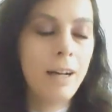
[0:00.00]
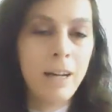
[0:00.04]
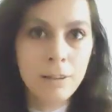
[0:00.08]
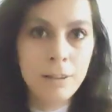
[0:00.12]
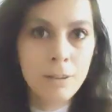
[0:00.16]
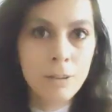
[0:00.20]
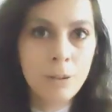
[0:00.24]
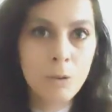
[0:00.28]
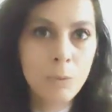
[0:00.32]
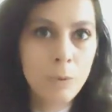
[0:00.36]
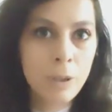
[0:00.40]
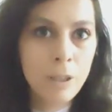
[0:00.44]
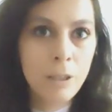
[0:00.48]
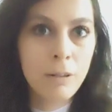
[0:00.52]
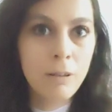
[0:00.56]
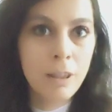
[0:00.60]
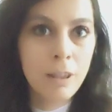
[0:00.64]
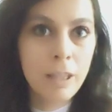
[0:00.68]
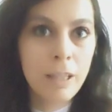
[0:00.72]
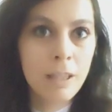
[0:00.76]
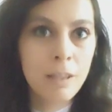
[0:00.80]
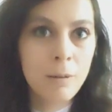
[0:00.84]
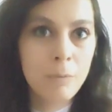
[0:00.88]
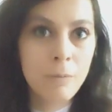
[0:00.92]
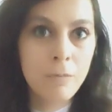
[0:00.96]
I don't know what you
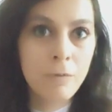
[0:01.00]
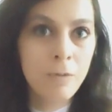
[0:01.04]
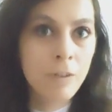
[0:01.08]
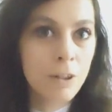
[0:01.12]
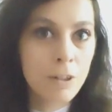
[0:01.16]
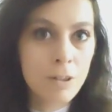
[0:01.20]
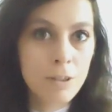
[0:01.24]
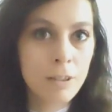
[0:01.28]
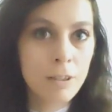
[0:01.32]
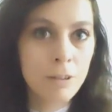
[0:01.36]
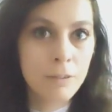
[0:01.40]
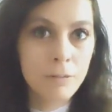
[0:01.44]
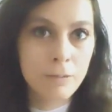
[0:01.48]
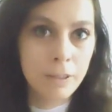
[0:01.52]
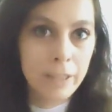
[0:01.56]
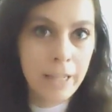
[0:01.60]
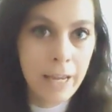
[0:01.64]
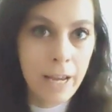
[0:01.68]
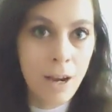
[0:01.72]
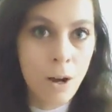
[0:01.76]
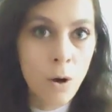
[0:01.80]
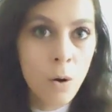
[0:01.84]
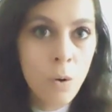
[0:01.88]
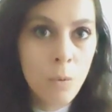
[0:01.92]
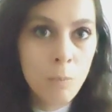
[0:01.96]
think of yourself
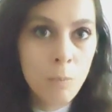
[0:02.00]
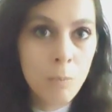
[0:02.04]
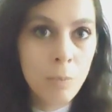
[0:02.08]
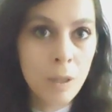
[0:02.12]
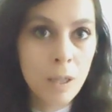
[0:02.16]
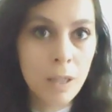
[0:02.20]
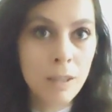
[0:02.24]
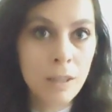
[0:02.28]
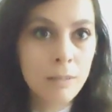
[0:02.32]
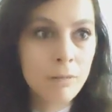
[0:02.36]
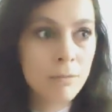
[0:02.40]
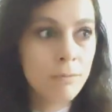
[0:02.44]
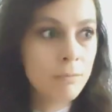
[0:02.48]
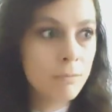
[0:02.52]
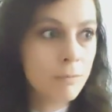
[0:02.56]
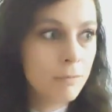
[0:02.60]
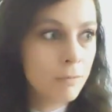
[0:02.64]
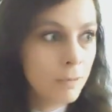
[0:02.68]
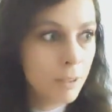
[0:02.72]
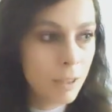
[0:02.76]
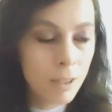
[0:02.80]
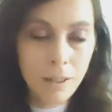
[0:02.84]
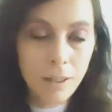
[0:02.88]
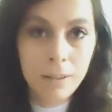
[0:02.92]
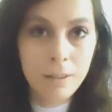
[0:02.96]
now, but
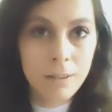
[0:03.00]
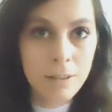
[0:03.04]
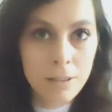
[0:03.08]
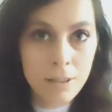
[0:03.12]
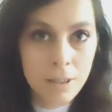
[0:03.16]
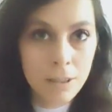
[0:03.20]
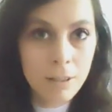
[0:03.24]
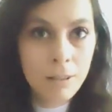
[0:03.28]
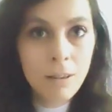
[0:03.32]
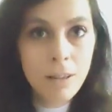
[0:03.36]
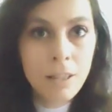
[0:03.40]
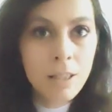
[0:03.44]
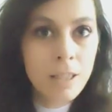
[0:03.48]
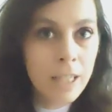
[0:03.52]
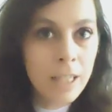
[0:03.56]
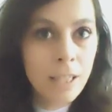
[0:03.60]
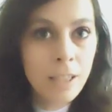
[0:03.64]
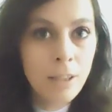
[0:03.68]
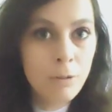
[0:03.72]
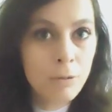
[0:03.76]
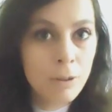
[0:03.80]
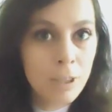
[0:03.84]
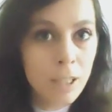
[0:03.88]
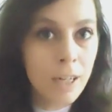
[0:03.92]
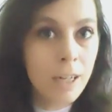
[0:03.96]
until the day
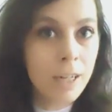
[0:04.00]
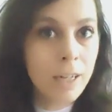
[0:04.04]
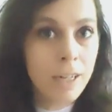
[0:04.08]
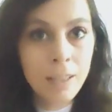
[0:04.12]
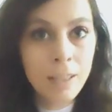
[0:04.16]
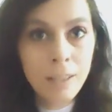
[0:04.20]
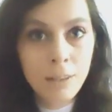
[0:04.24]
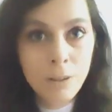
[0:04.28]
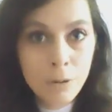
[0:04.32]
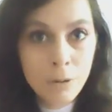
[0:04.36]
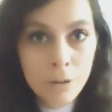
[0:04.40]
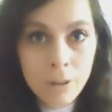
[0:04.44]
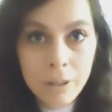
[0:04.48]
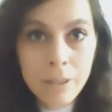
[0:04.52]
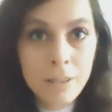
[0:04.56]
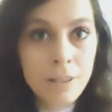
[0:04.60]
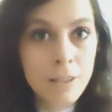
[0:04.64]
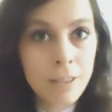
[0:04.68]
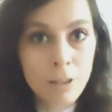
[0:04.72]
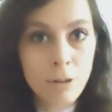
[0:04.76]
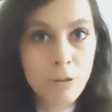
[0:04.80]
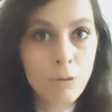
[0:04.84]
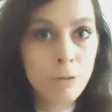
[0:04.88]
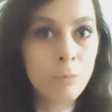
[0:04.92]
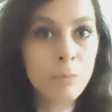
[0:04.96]
you die, you're a
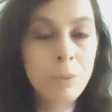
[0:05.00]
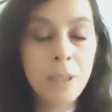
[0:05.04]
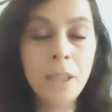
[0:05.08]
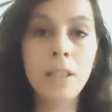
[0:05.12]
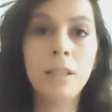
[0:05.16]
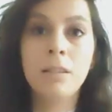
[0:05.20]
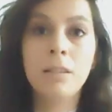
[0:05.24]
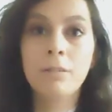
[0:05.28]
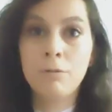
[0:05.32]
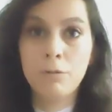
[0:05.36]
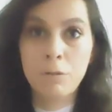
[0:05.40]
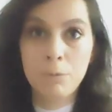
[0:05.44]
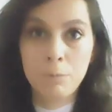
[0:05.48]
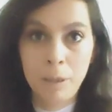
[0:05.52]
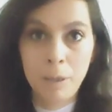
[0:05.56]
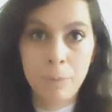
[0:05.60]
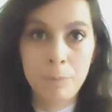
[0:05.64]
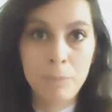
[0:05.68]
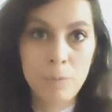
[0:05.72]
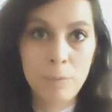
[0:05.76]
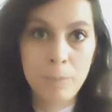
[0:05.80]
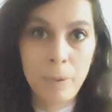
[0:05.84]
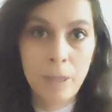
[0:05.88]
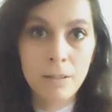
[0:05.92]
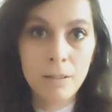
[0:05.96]
sexual being from my
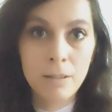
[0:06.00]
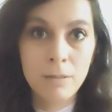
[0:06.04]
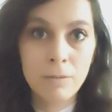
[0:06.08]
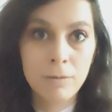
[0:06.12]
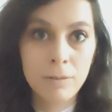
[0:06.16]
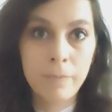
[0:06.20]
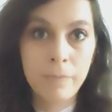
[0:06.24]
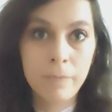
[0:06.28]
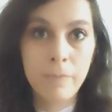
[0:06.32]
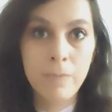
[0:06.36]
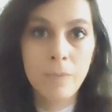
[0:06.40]
perspective.